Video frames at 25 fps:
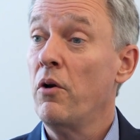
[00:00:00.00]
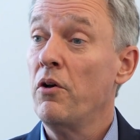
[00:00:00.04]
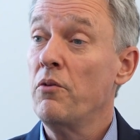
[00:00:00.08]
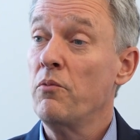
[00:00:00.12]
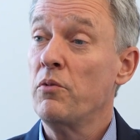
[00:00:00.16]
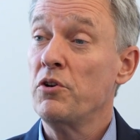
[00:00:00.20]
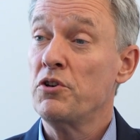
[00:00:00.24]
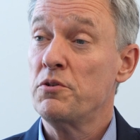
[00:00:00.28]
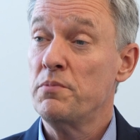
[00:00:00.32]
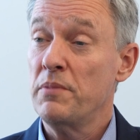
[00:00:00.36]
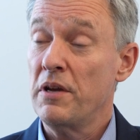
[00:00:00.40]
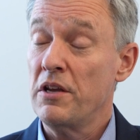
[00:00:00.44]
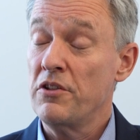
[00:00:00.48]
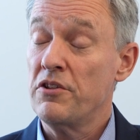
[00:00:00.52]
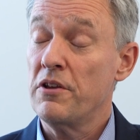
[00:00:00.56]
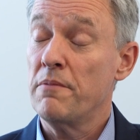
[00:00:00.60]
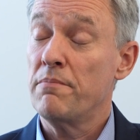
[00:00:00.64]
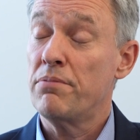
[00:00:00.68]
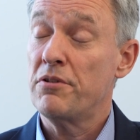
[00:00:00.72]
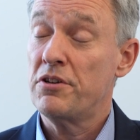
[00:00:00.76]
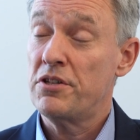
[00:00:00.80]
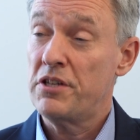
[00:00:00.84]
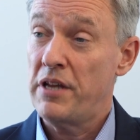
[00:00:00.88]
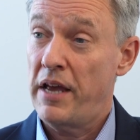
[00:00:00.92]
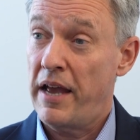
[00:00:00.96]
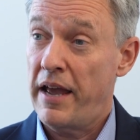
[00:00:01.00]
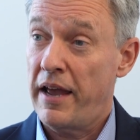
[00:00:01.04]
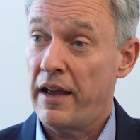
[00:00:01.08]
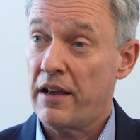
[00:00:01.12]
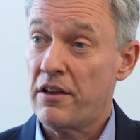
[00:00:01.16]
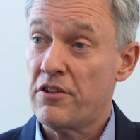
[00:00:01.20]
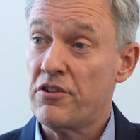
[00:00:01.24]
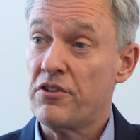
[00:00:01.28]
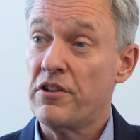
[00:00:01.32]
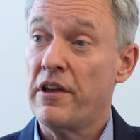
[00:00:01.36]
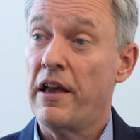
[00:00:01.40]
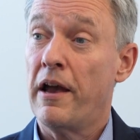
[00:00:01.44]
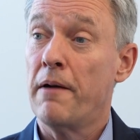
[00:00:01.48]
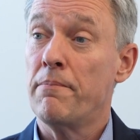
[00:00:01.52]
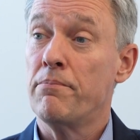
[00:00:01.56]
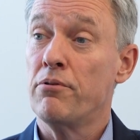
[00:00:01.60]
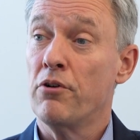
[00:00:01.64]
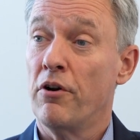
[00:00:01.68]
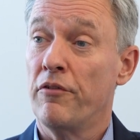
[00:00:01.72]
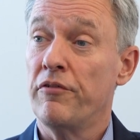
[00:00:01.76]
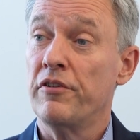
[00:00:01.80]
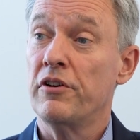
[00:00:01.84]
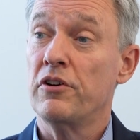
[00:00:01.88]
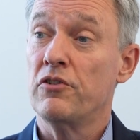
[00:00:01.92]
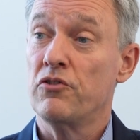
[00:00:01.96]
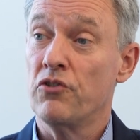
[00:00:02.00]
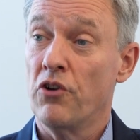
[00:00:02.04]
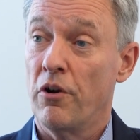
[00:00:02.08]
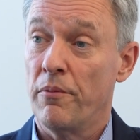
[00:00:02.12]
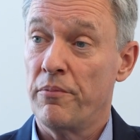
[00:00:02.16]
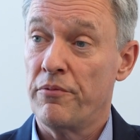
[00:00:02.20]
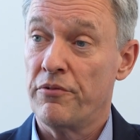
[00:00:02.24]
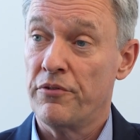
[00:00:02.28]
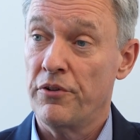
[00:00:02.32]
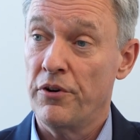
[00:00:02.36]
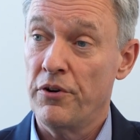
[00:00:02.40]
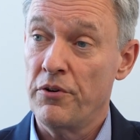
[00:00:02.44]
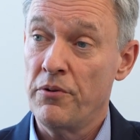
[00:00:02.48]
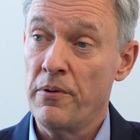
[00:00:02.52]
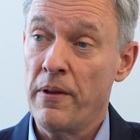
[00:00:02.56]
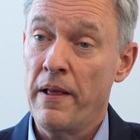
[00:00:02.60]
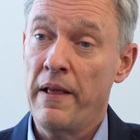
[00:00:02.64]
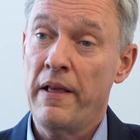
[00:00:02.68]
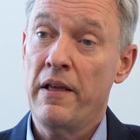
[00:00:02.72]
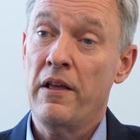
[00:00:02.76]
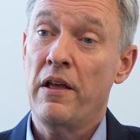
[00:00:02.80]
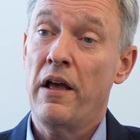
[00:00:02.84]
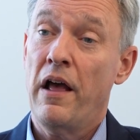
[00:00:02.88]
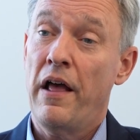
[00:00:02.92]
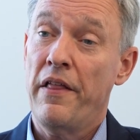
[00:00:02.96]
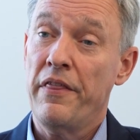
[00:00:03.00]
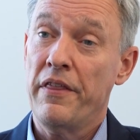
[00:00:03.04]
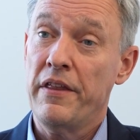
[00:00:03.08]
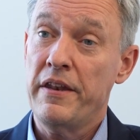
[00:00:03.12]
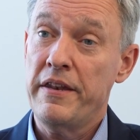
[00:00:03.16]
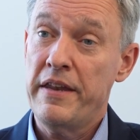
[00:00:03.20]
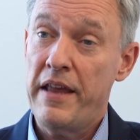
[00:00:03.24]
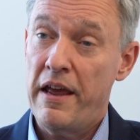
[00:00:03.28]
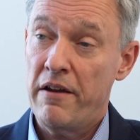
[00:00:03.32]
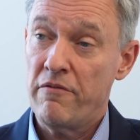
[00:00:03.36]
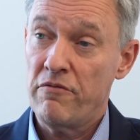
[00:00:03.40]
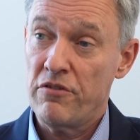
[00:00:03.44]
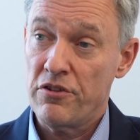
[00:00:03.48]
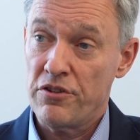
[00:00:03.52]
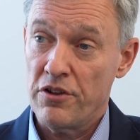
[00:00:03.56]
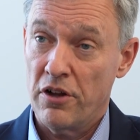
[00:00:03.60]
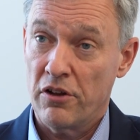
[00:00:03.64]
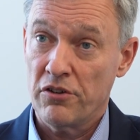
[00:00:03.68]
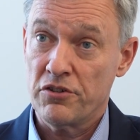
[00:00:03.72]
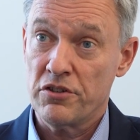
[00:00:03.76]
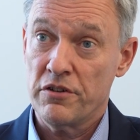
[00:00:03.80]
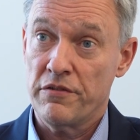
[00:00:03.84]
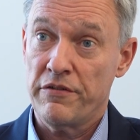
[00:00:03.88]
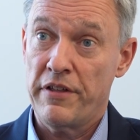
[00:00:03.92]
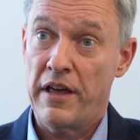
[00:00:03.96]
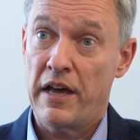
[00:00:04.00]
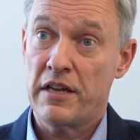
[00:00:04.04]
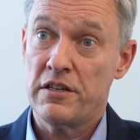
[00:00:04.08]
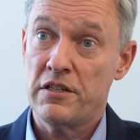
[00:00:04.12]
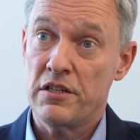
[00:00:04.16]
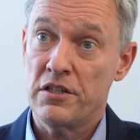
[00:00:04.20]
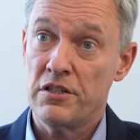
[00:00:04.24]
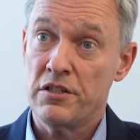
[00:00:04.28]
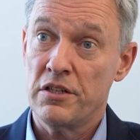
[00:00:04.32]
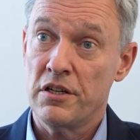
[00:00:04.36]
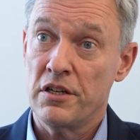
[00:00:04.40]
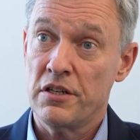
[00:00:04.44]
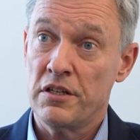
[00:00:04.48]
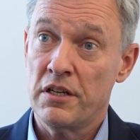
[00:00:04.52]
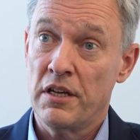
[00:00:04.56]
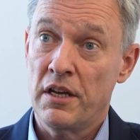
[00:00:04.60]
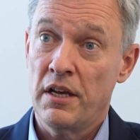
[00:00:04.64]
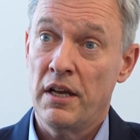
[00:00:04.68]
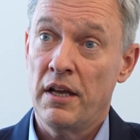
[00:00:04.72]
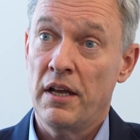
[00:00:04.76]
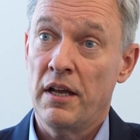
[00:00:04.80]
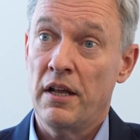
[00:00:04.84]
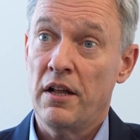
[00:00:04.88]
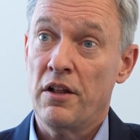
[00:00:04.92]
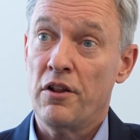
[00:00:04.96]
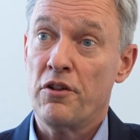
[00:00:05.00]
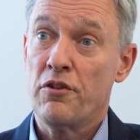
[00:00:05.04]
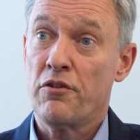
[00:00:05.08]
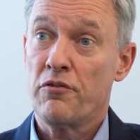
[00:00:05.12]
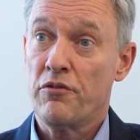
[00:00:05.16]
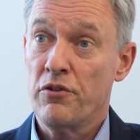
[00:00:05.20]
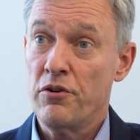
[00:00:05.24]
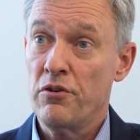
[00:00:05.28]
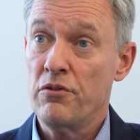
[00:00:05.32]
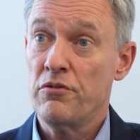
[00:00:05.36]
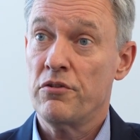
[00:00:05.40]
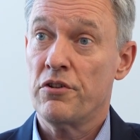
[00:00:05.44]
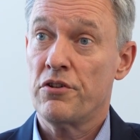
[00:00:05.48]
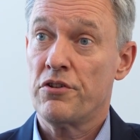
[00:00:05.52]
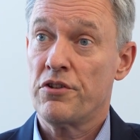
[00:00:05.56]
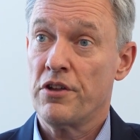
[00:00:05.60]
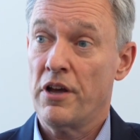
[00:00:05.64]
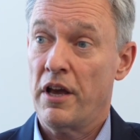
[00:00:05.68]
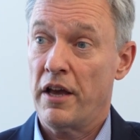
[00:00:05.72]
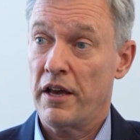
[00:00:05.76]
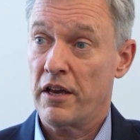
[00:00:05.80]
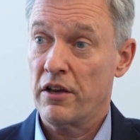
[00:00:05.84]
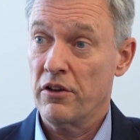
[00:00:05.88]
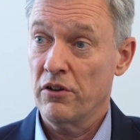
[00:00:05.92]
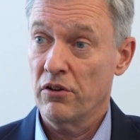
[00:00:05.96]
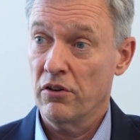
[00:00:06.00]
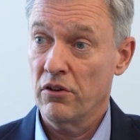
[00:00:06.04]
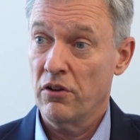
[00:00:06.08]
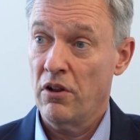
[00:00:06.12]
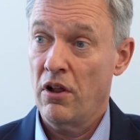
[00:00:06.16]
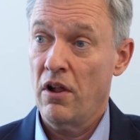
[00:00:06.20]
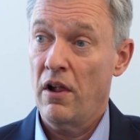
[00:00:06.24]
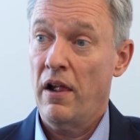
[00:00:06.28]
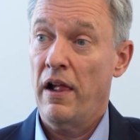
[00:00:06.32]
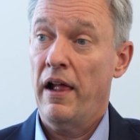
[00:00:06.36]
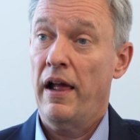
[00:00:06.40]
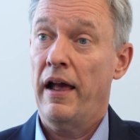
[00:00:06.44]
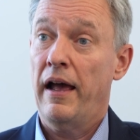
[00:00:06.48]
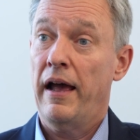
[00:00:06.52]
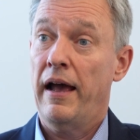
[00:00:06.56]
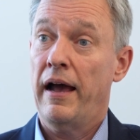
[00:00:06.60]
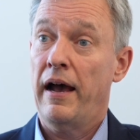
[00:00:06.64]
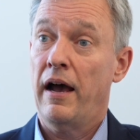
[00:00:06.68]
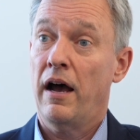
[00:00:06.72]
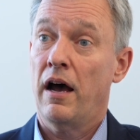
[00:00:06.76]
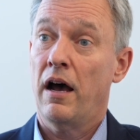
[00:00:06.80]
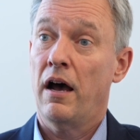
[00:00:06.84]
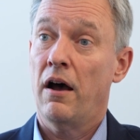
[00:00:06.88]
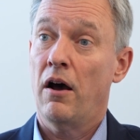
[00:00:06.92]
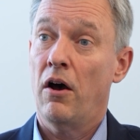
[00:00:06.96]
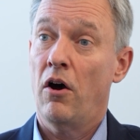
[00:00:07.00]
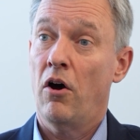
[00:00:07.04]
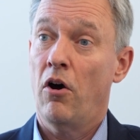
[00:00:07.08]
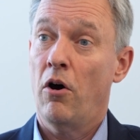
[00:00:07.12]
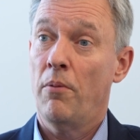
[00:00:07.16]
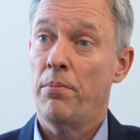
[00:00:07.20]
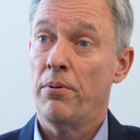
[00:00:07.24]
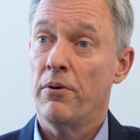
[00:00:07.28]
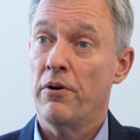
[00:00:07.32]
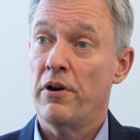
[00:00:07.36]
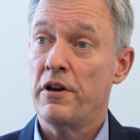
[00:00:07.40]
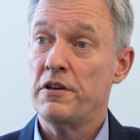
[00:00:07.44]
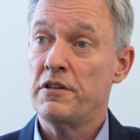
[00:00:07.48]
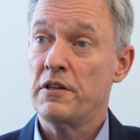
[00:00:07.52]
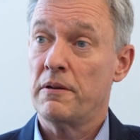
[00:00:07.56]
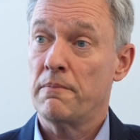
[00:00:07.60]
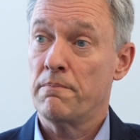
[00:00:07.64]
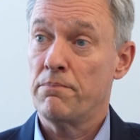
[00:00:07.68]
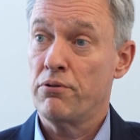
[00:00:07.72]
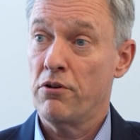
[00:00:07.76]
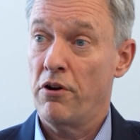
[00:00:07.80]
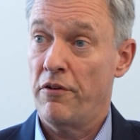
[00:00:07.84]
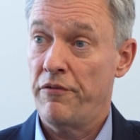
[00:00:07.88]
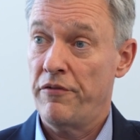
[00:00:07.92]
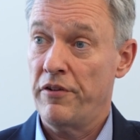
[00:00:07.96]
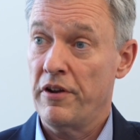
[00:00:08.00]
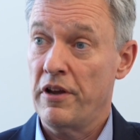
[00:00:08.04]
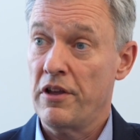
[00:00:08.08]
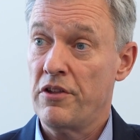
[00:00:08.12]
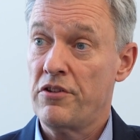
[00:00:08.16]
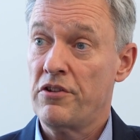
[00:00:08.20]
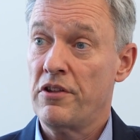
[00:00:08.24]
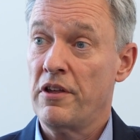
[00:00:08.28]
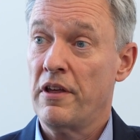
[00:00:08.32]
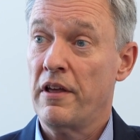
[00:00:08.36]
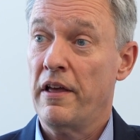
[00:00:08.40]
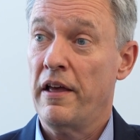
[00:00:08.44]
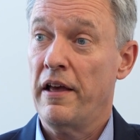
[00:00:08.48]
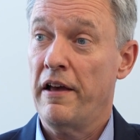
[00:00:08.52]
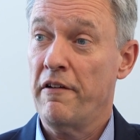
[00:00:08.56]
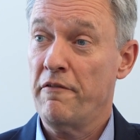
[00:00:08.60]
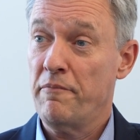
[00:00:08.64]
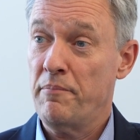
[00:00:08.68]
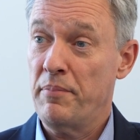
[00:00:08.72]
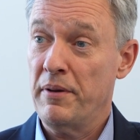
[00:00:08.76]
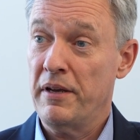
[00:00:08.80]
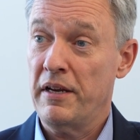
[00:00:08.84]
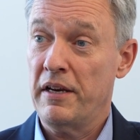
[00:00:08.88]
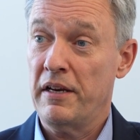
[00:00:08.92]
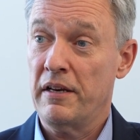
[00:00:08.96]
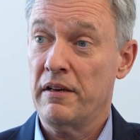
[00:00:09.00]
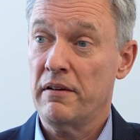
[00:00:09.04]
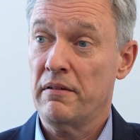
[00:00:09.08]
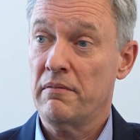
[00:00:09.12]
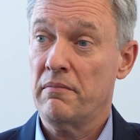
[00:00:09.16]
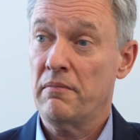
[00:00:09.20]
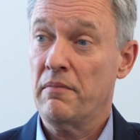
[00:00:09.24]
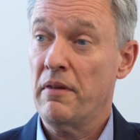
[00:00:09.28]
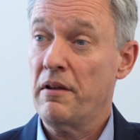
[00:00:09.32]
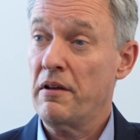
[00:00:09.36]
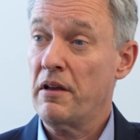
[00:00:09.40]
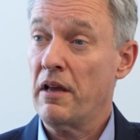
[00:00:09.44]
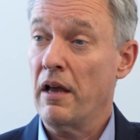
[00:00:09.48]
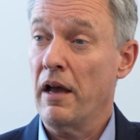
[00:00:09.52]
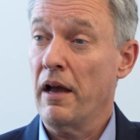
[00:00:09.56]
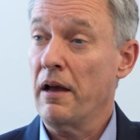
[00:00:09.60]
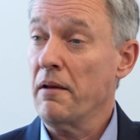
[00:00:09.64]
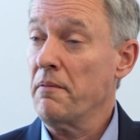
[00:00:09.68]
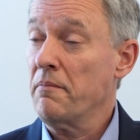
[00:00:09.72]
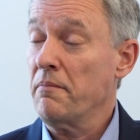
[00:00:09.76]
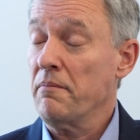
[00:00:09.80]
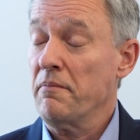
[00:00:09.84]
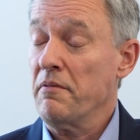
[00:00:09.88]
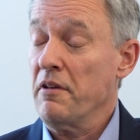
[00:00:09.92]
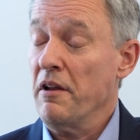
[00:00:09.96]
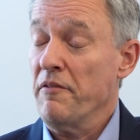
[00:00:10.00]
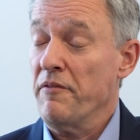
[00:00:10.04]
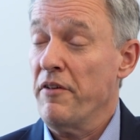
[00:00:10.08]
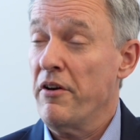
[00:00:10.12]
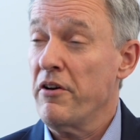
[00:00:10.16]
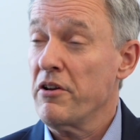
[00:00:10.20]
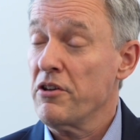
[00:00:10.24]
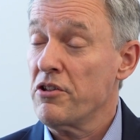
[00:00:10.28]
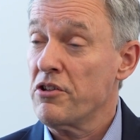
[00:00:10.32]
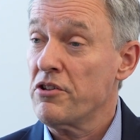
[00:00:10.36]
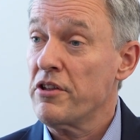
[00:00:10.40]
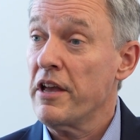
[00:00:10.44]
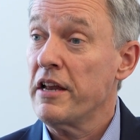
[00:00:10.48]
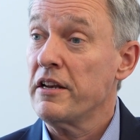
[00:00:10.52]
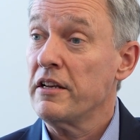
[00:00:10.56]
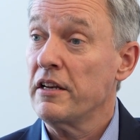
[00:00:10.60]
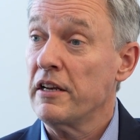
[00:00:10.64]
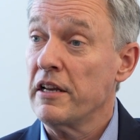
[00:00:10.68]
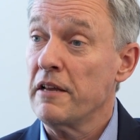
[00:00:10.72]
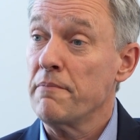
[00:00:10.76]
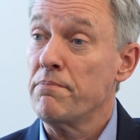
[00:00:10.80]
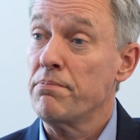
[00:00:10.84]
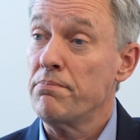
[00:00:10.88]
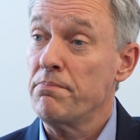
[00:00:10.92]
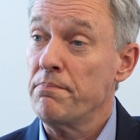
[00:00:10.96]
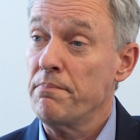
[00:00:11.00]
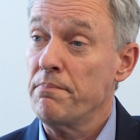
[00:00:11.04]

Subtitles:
which means it protects our profit drop through. And the net result of that is that through the cycle, our operating profits have been very steadily